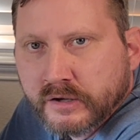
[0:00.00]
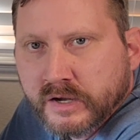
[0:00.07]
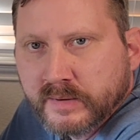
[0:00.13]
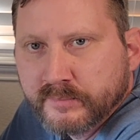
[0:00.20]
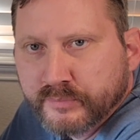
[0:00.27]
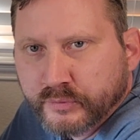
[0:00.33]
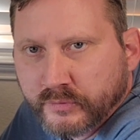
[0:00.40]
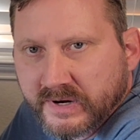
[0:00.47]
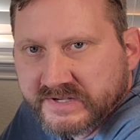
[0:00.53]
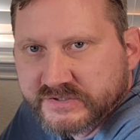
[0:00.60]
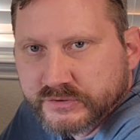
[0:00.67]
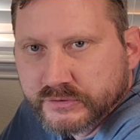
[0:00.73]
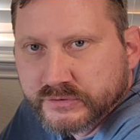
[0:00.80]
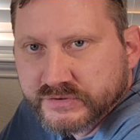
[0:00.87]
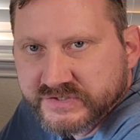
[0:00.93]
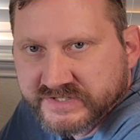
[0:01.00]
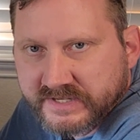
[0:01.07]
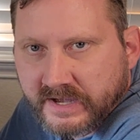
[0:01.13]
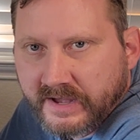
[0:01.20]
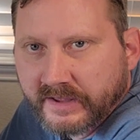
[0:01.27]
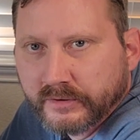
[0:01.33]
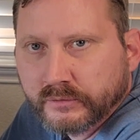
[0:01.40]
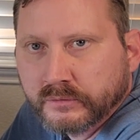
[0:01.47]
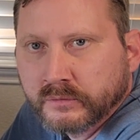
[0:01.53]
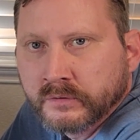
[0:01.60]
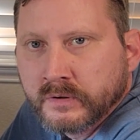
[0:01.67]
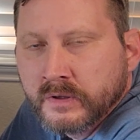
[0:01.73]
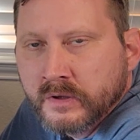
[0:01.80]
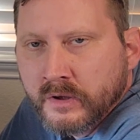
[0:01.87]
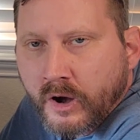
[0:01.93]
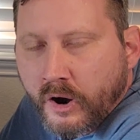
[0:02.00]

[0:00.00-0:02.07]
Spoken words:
compressor style